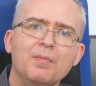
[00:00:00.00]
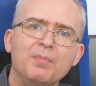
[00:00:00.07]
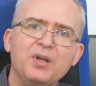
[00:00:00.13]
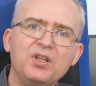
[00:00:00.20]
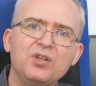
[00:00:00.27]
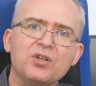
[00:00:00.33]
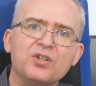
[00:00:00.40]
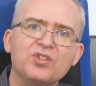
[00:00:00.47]

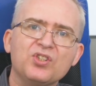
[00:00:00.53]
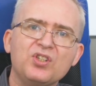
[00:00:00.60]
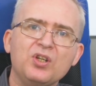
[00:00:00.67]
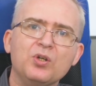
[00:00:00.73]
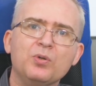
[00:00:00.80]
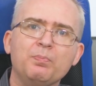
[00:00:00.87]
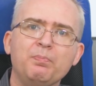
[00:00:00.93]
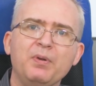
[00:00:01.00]
but you can
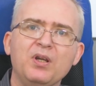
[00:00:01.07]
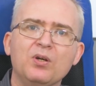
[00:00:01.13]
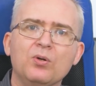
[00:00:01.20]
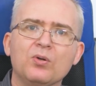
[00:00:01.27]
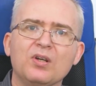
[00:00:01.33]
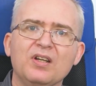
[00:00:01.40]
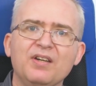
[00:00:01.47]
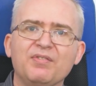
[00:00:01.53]
still
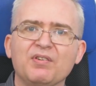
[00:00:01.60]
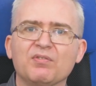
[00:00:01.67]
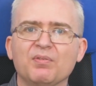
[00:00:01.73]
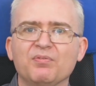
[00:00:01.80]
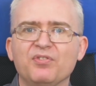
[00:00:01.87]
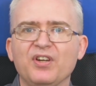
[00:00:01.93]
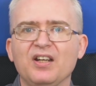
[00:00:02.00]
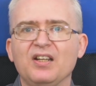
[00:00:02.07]
build living
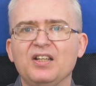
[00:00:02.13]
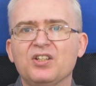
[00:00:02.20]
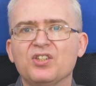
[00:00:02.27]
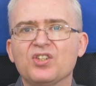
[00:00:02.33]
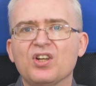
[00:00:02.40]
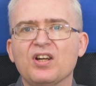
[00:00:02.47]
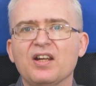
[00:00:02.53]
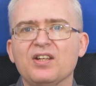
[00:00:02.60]
room friendly
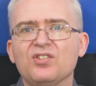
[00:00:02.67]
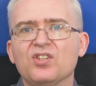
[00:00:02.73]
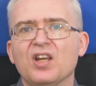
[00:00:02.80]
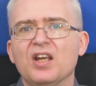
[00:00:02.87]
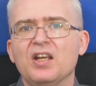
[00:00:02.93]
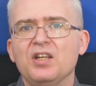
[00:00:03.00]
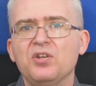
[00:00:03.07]
designs.